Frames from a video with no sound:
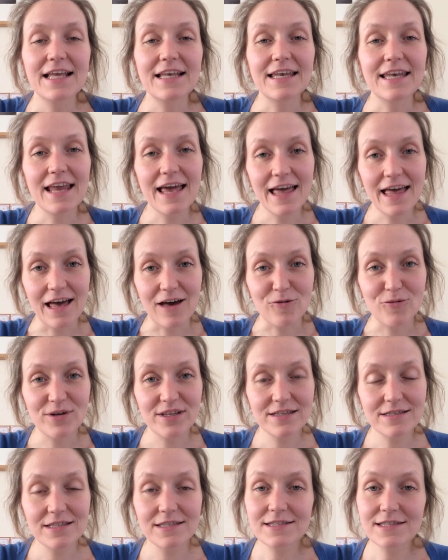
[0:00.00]

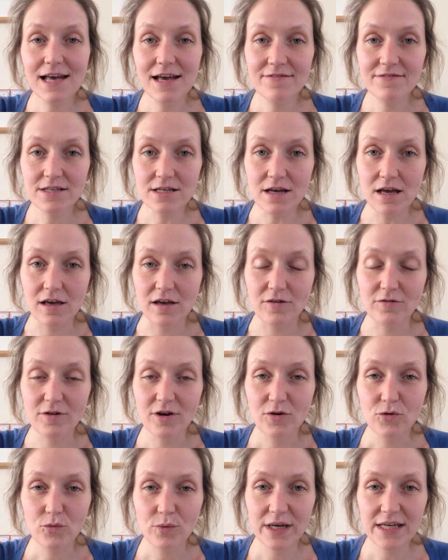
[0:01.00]
Now, this
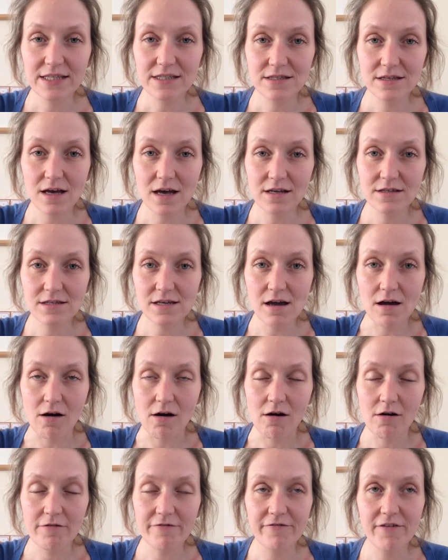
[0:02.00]
afternoon, we're starting
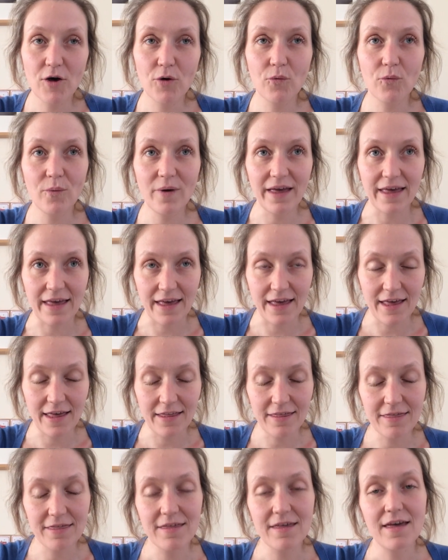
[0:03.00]
off
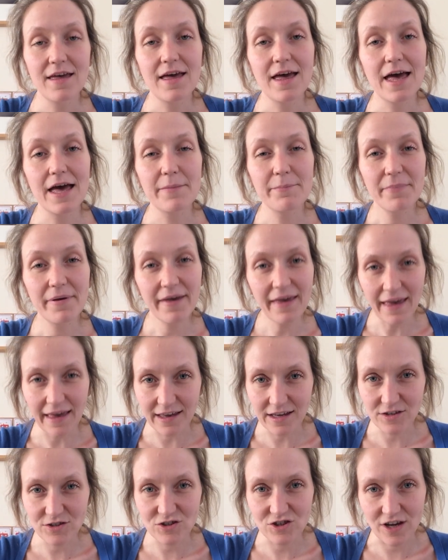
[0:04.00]
with a
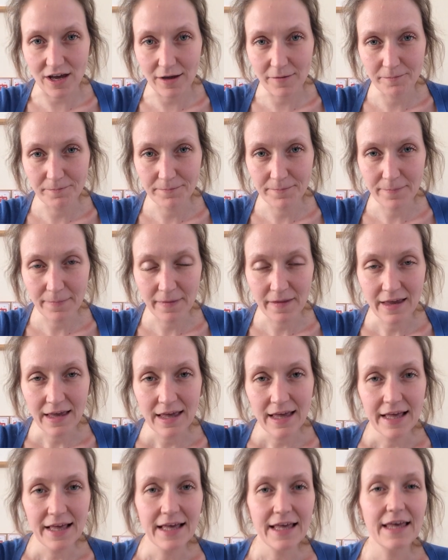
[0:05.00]
picture.
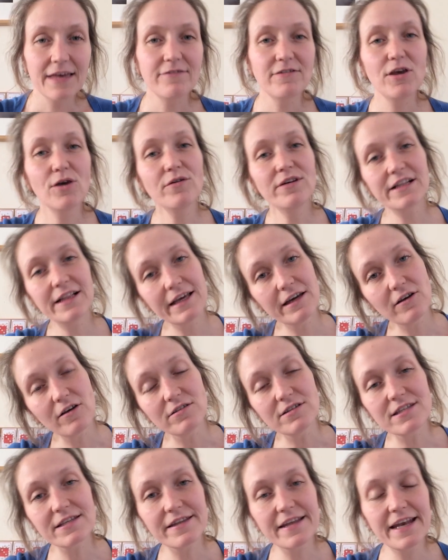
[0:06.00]
If you click
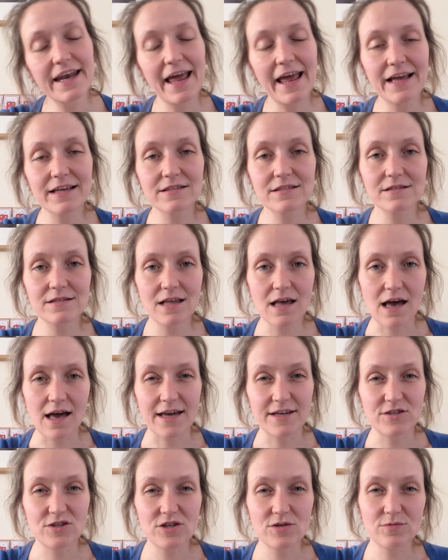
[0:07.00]
onto the next
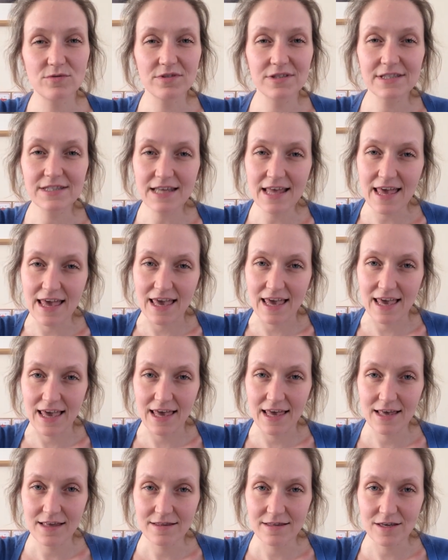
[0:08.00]
slide, you will
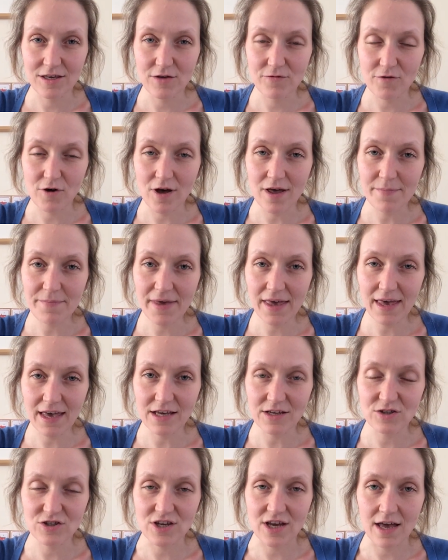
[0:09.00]
see that you've got a
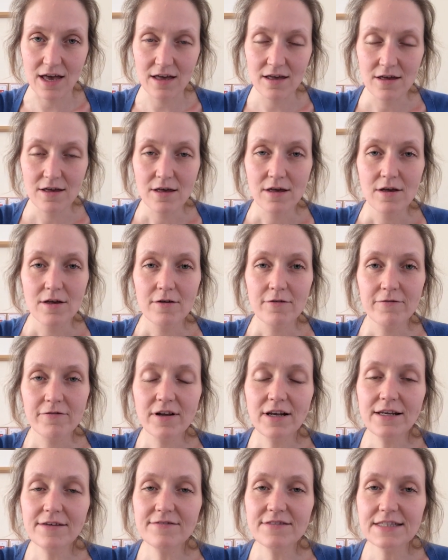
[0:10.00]
picture
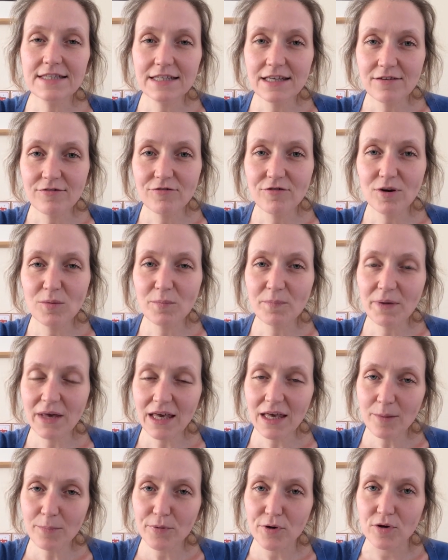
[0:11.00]
full of different
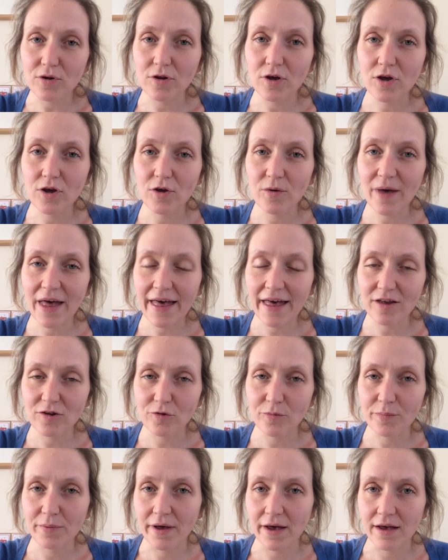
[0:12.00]
people who
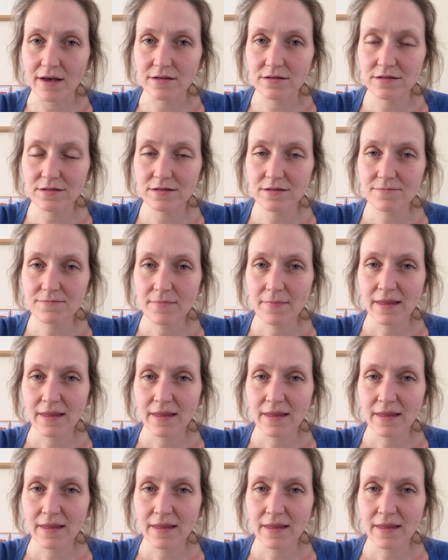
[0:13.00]
help us.